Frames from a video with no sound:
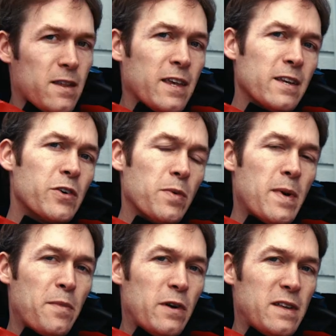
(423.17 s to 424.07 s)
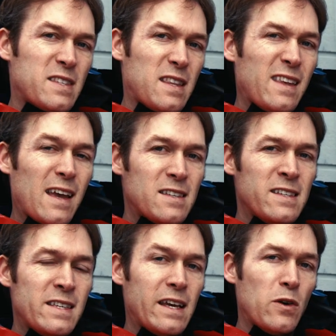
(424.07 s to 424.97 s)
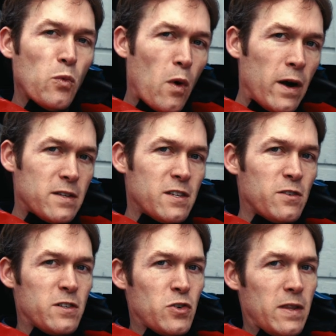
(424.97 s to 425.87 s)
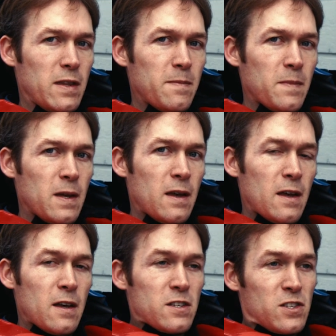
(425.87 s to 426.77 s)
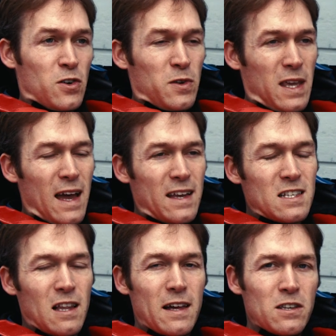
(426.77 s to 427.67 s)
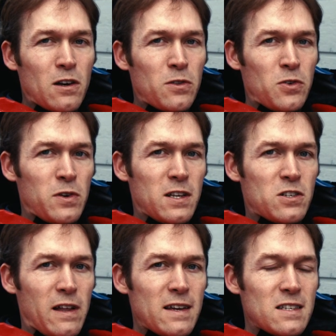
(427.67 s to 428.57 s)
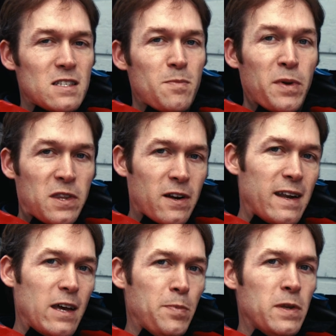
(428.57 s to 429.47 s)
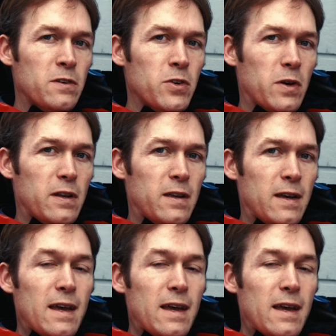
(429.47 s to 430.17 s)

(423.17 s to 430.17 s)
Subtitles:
The thing to remember is that the SCCA wants you to join them. So yeah, it's a lot to go through to get your license, but they're going to help you do it.